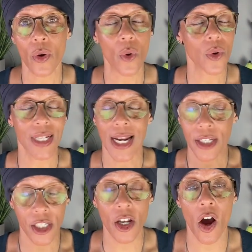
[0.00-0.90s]
course
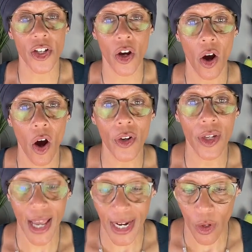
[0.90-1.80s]
and start your
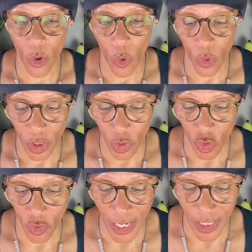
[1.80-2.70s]
online course
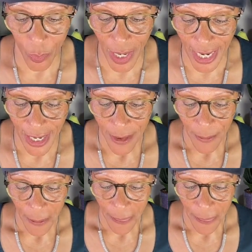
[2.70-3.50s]
straight away.